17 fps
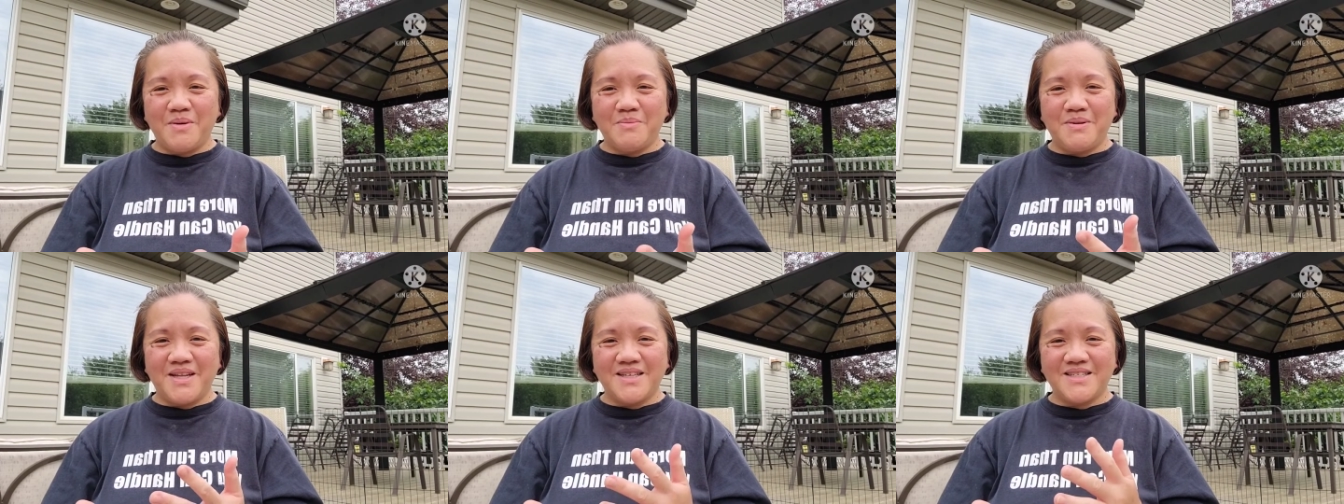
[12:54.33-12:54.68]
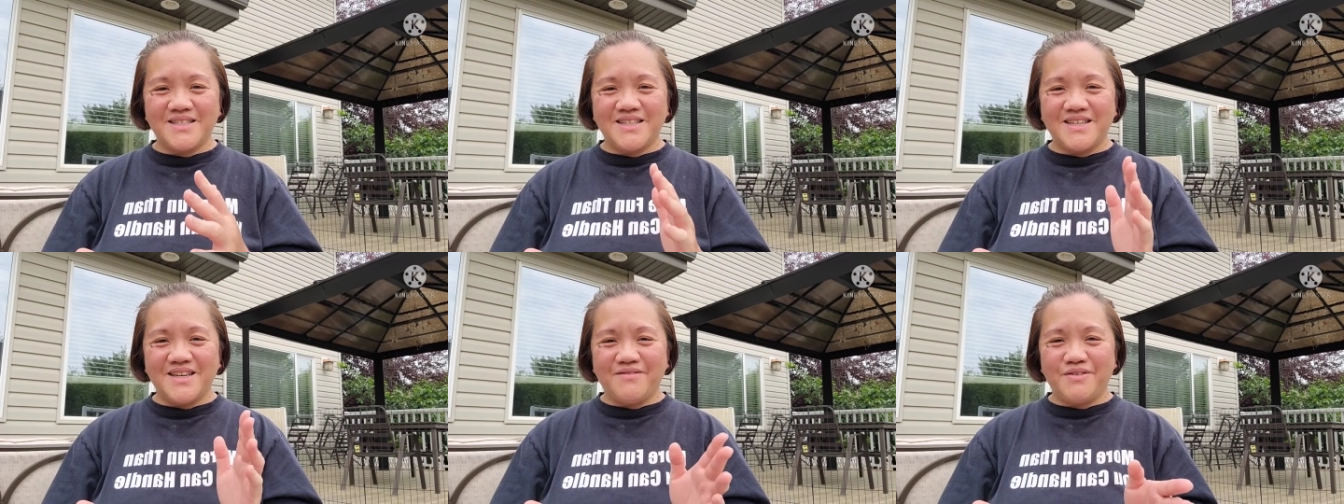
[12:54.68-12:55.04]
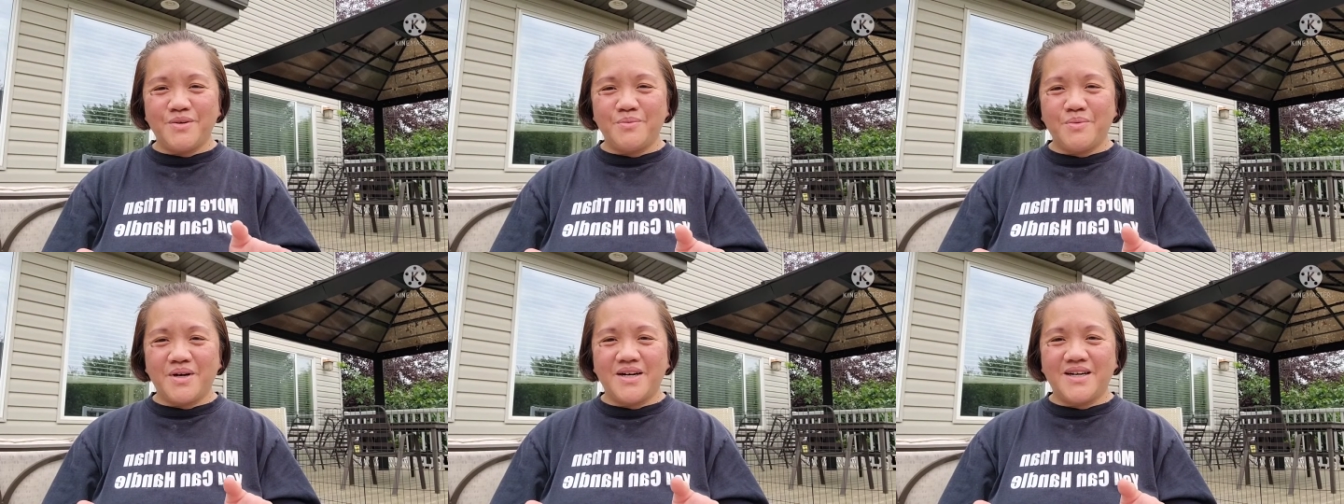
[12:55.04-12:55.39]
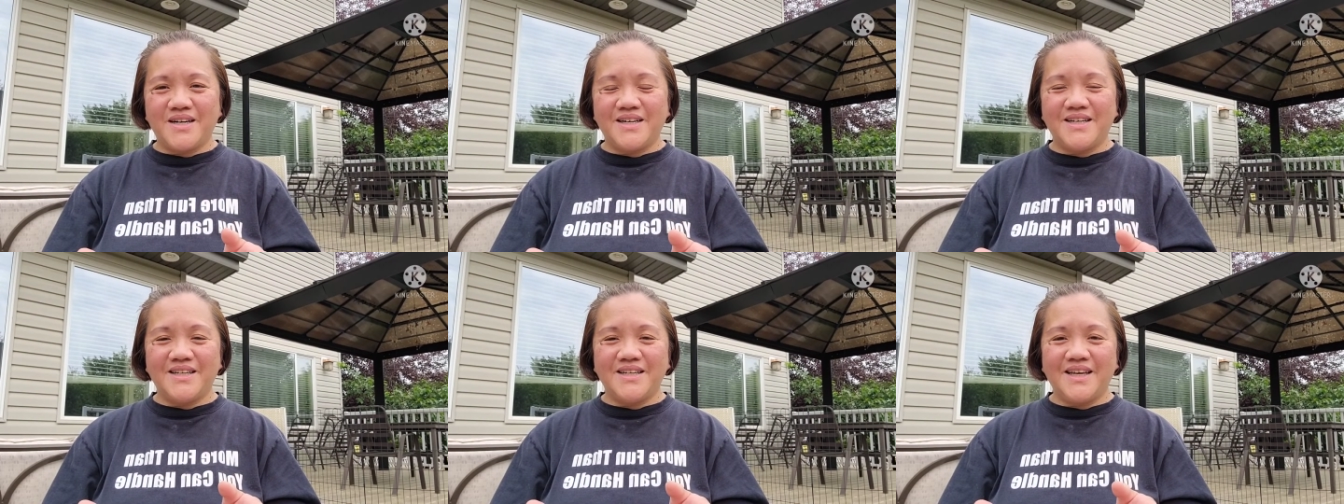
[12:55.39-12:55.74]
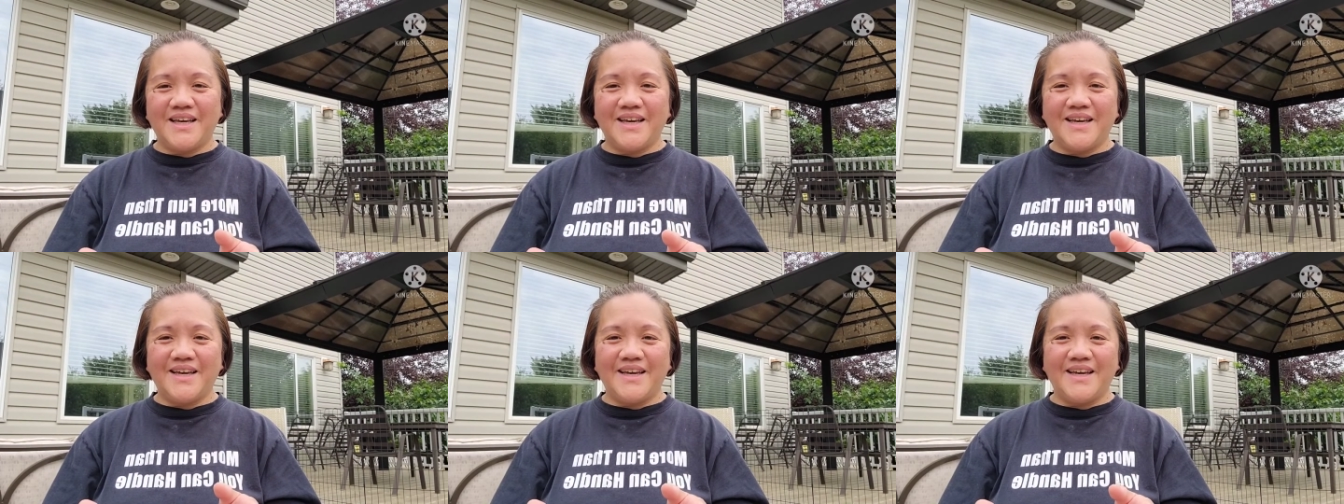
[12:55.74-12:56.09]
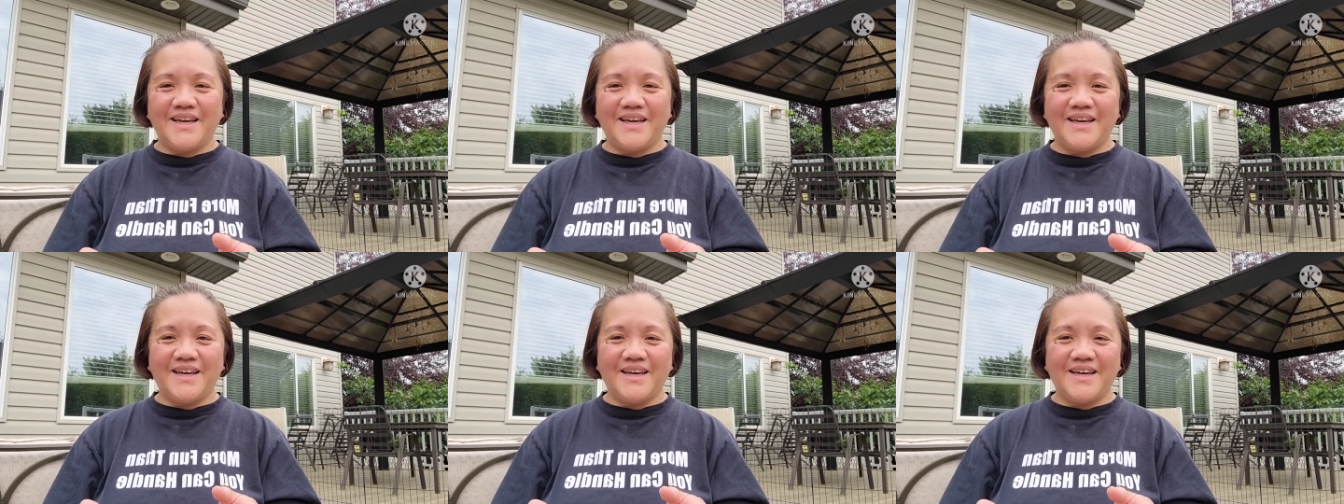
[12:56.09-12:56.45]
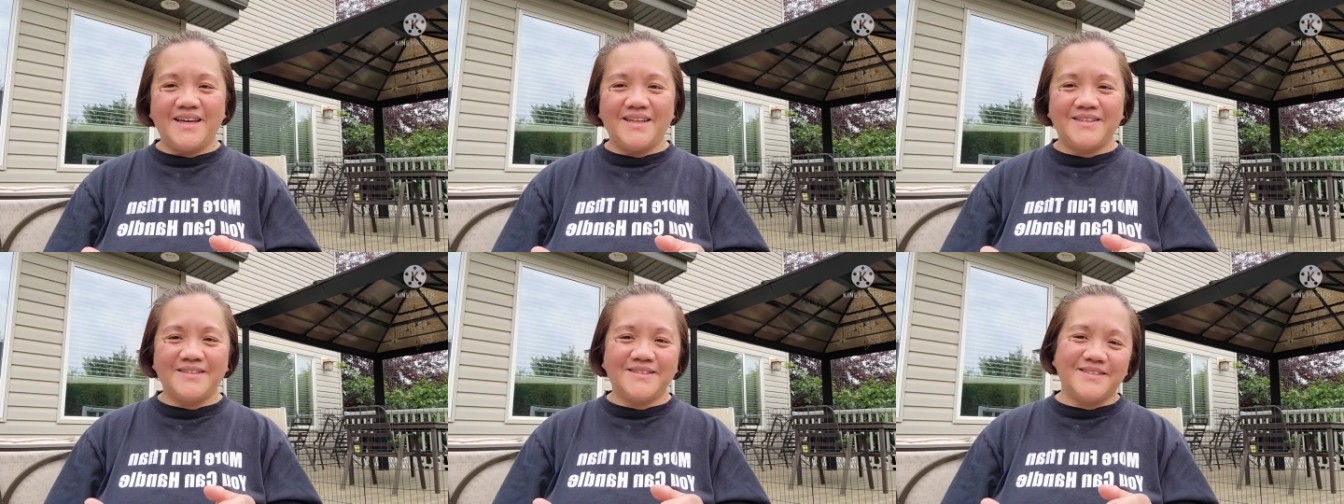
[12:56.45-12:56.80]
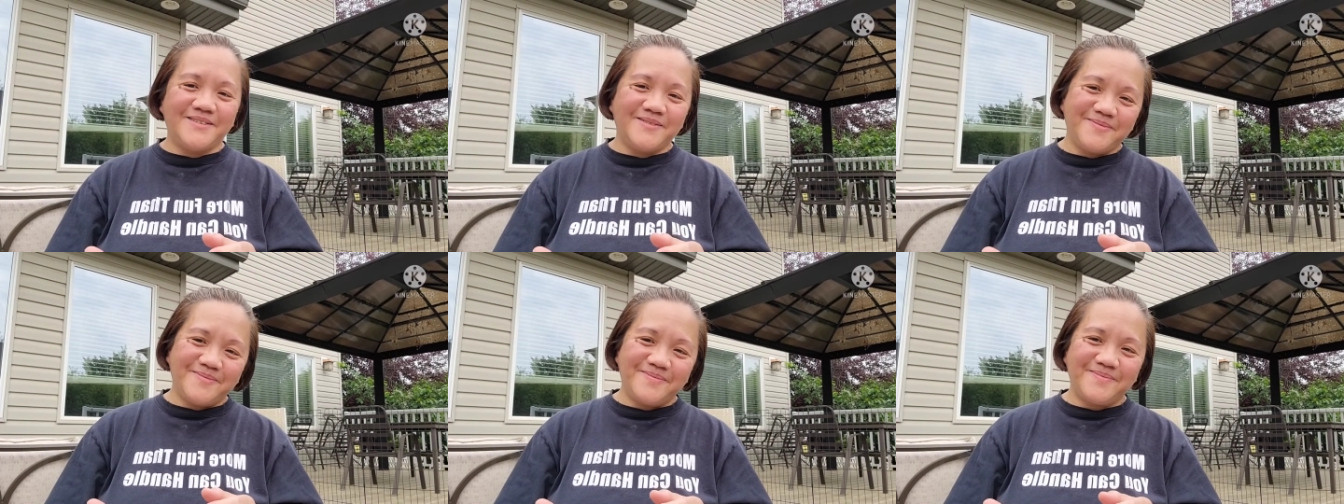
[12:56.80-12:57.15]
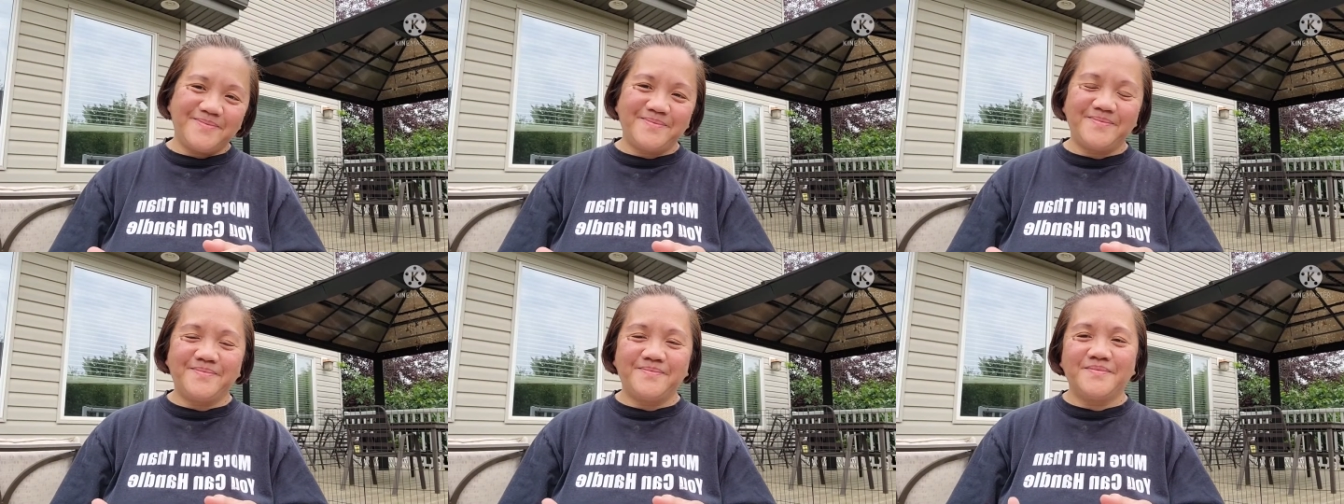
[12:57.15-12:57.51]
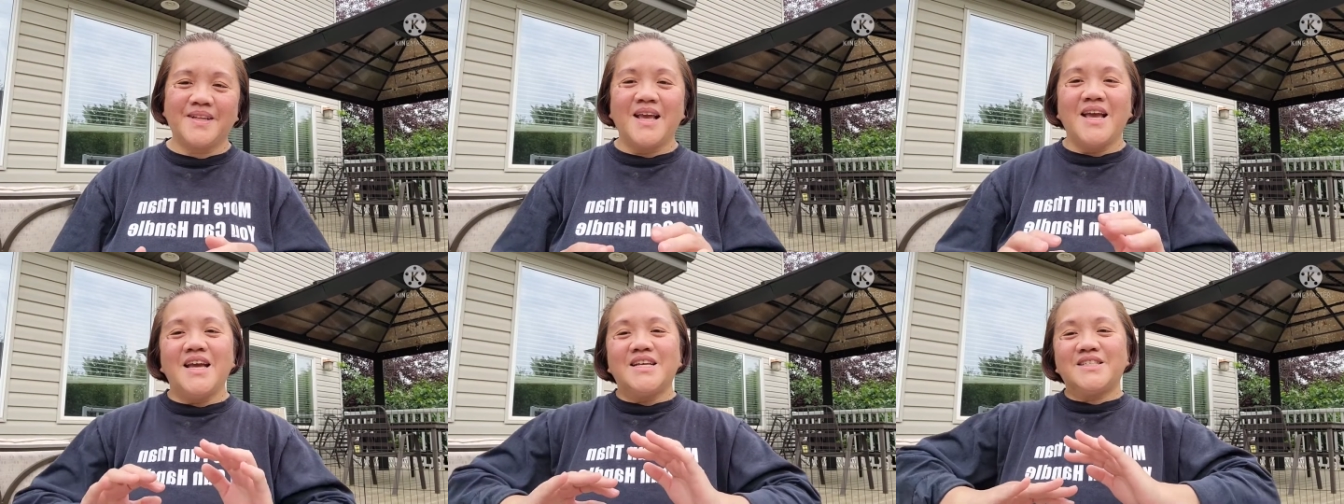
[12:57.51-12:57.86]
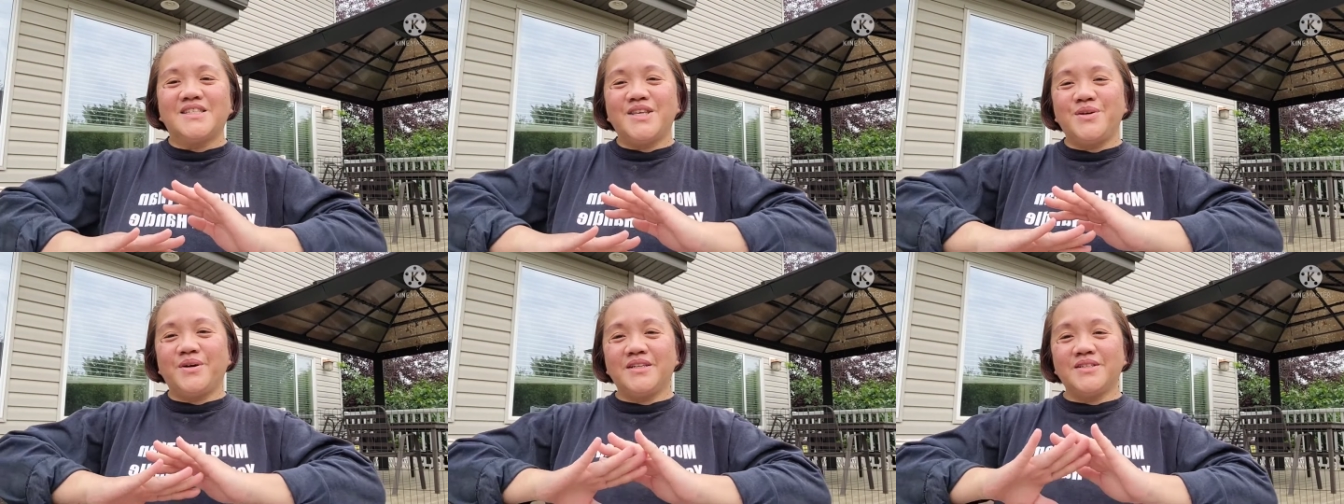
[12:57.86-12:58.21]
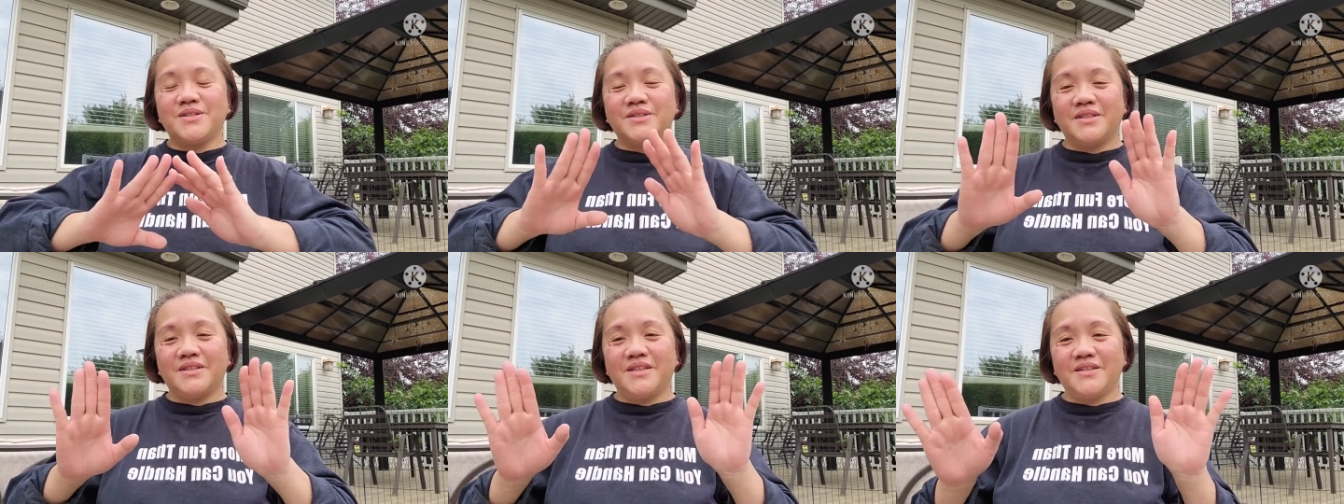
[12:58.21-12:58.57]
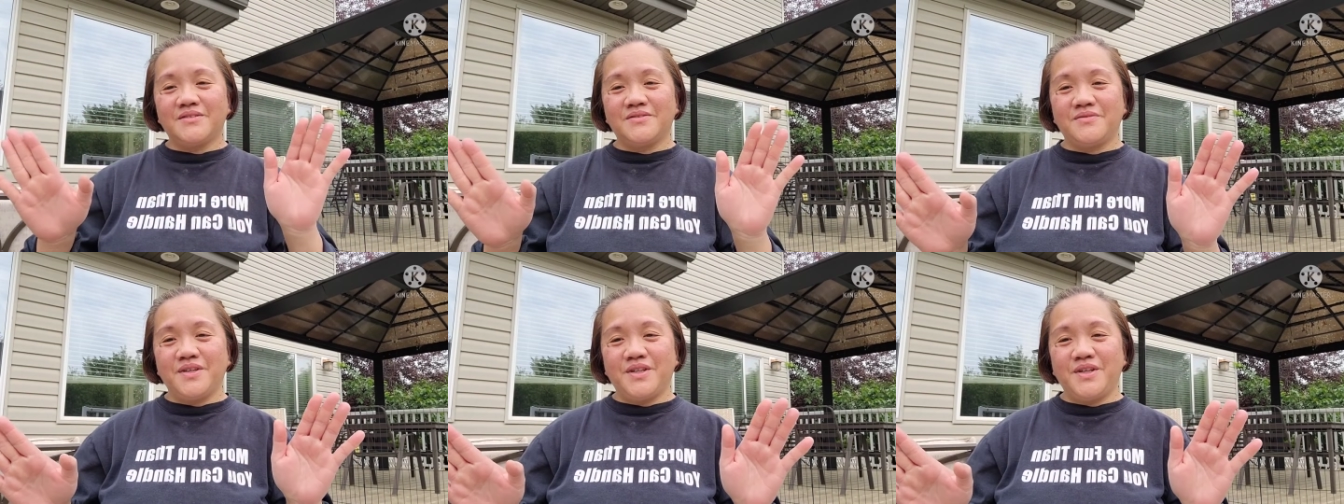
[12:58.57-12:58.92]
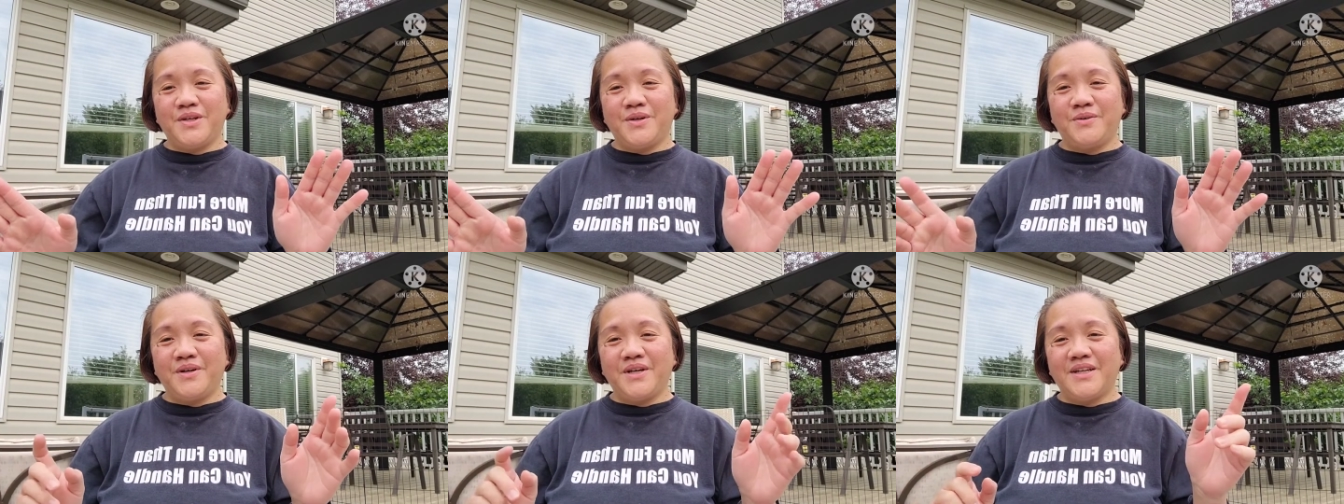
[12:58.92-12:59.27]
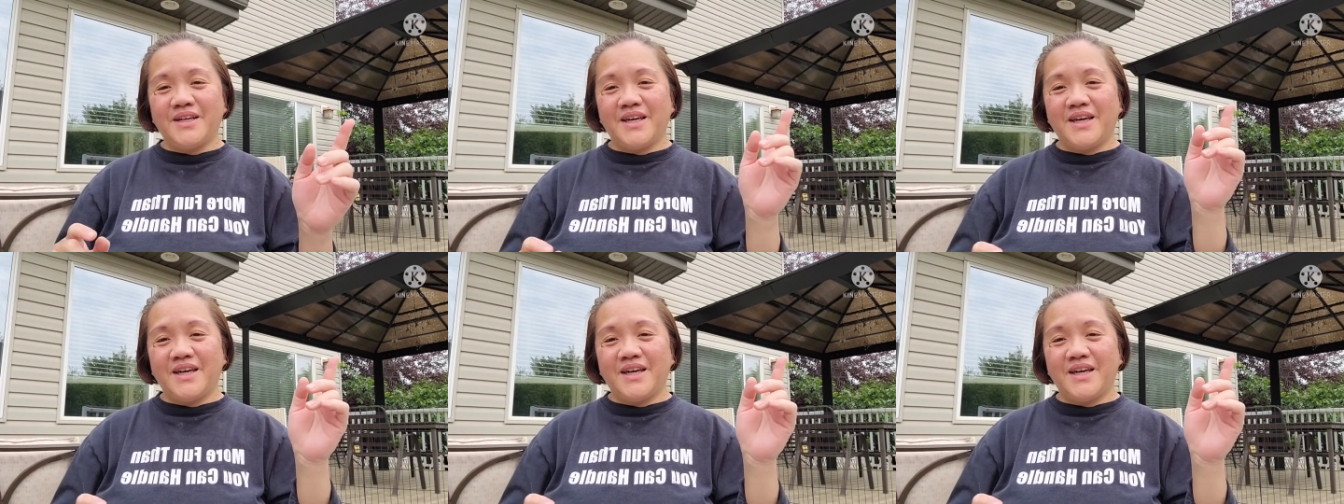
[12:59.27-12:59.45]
Have a blessed day everyone and see you guys on the next video.